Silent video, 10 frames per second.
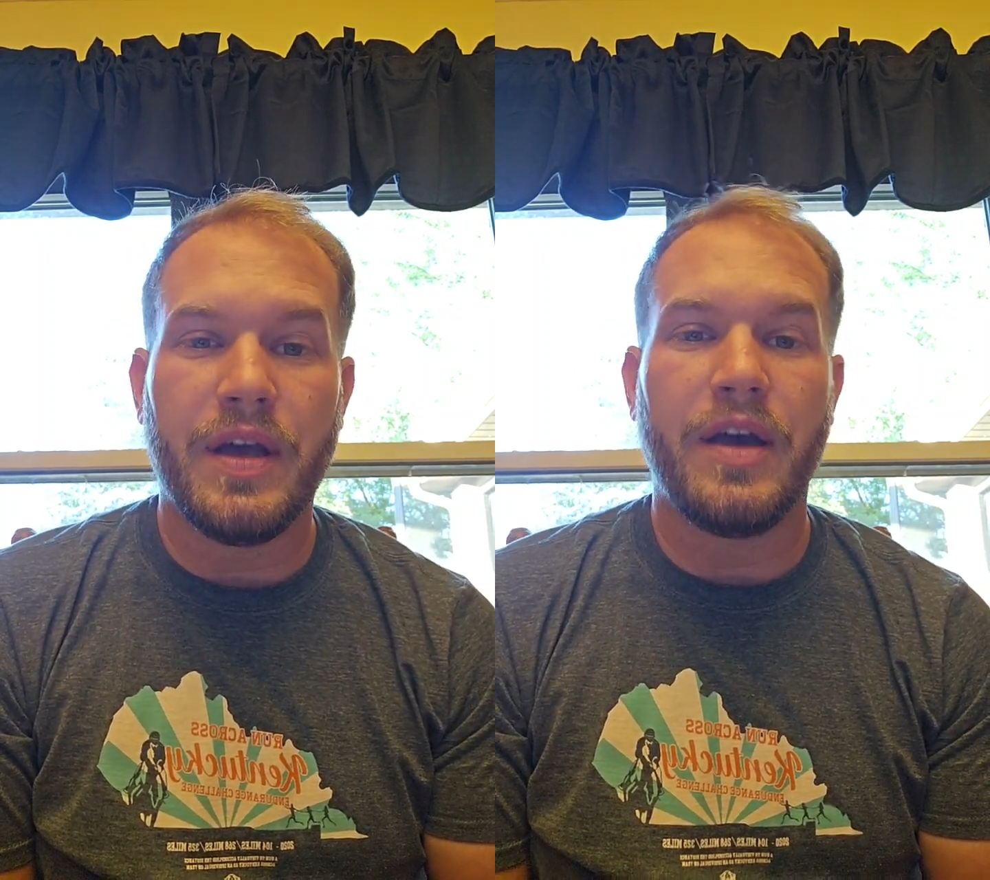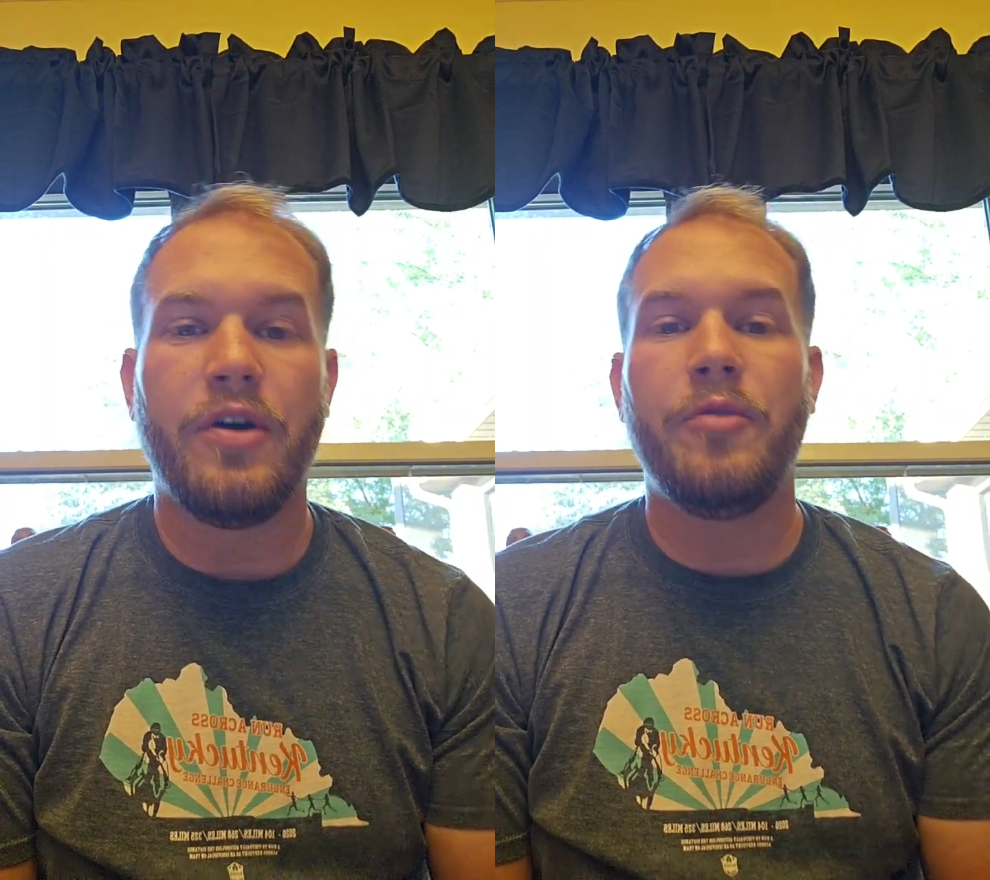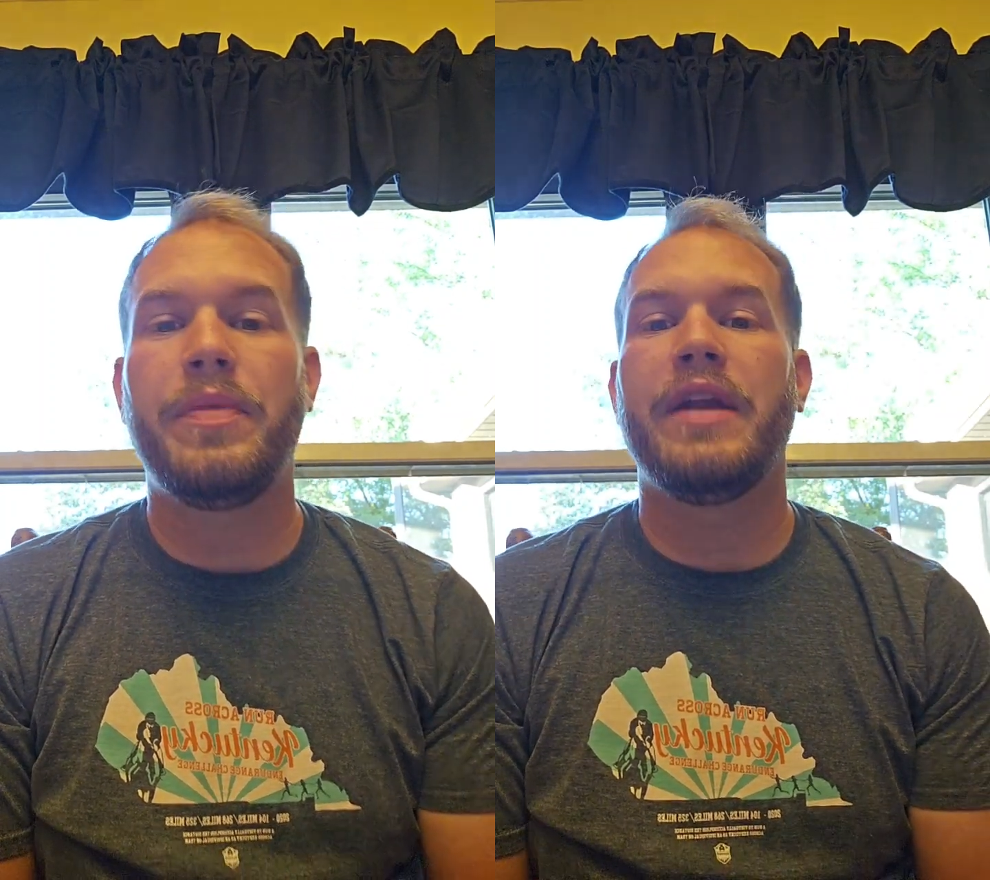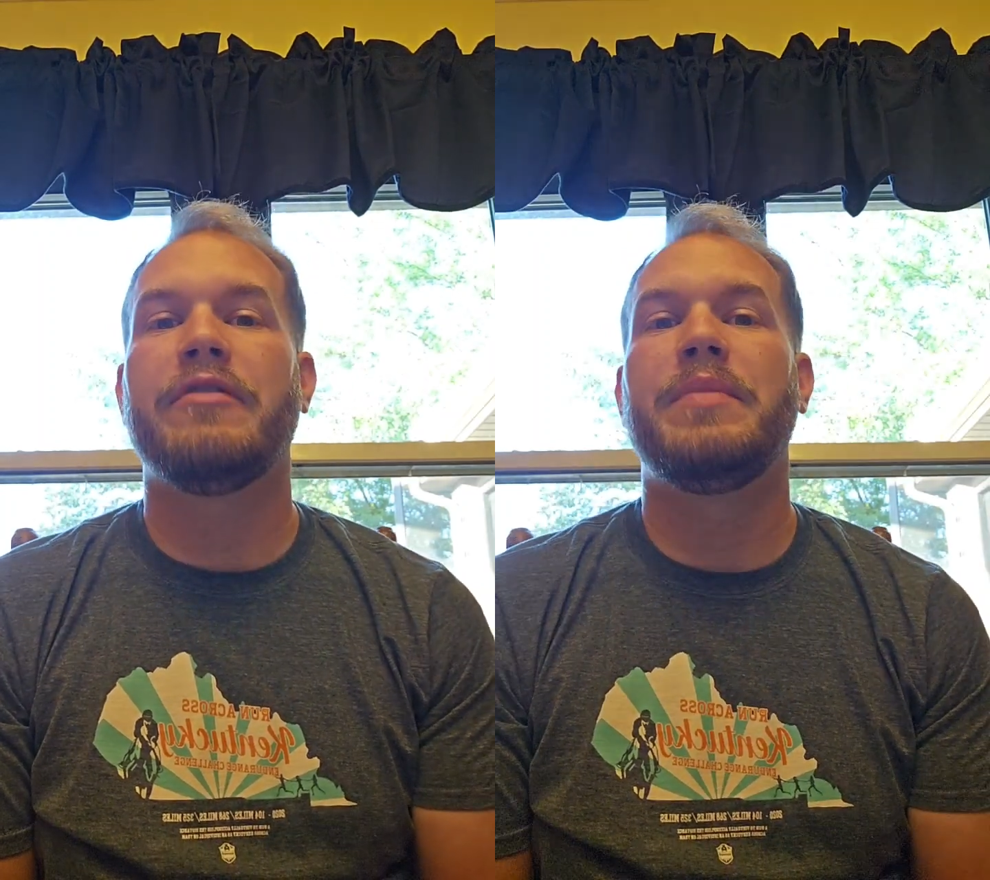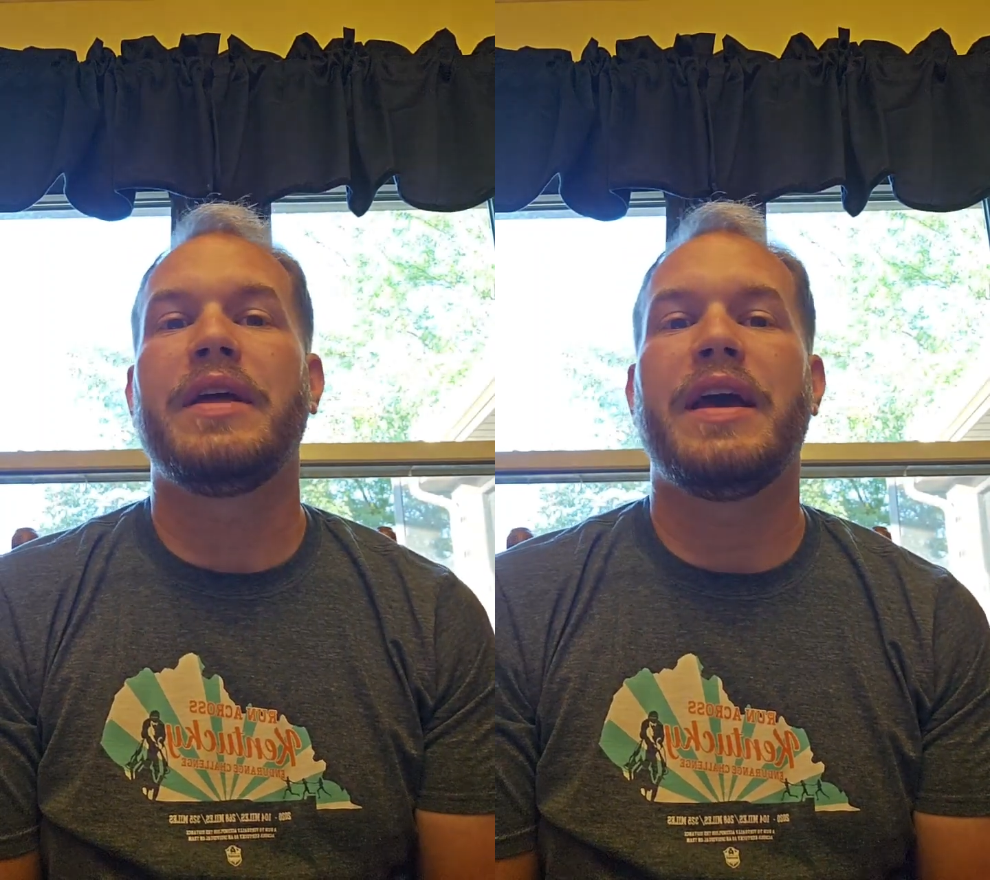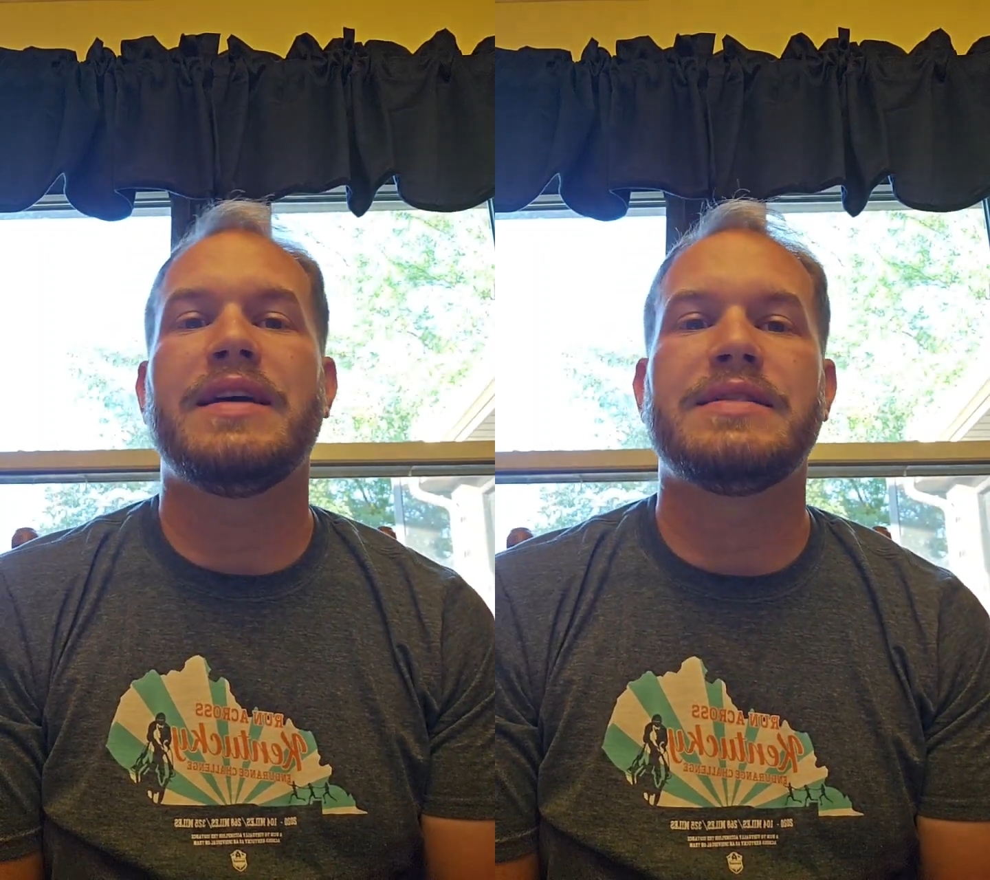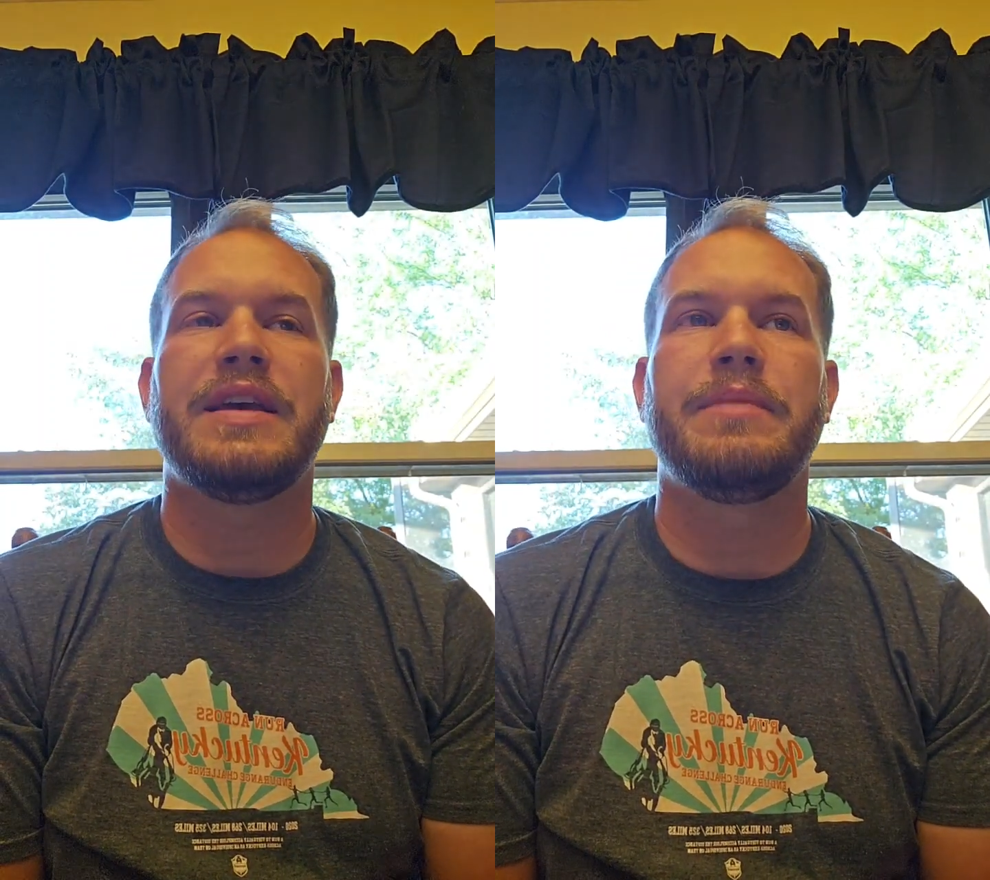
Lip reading: I hope that everybody has